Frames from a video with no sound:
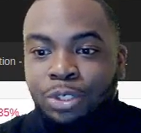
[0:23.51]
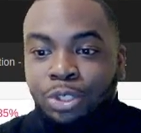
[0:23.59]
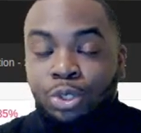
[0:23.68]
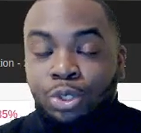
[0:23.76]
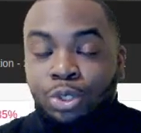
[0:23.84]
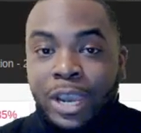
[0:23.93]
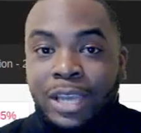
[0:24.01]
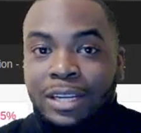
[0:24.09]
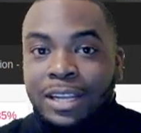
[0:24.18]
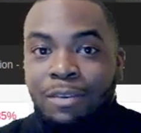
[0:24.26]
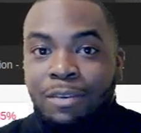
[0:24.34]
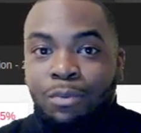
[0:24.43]
to trade
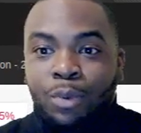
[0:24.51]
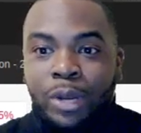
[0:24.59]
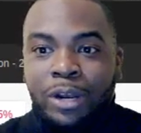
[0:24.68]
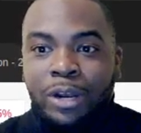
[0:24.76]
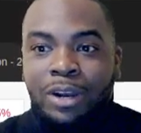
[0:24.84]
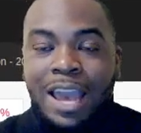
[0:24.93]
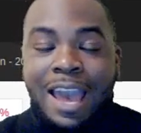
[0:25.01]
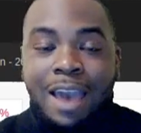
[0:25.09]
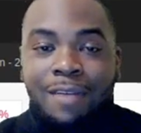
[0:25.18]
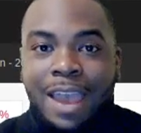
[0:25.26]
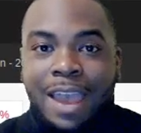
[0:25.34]
enough where I have